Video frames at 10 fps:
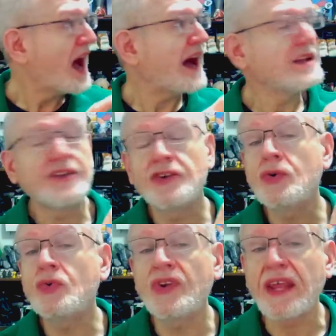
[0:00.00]
I
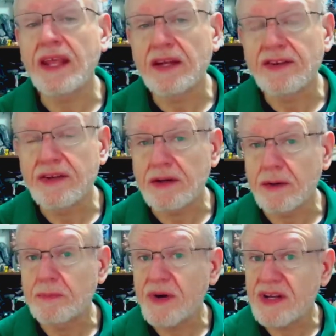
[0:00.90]
do need
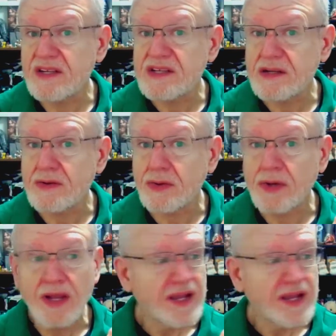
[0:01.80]
to pretty soon